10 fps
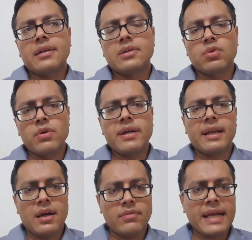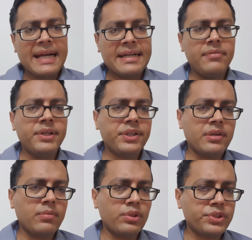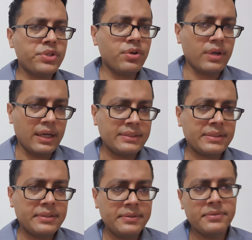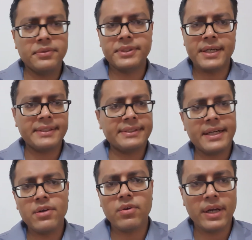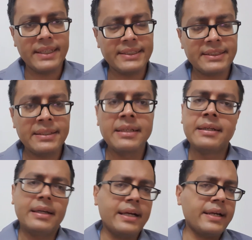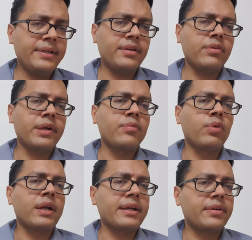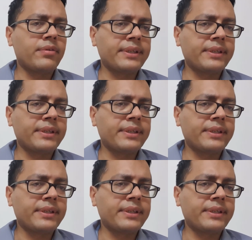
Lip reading: don't allow the activation of osteoclasts through certain cytokines like interleukin-1 and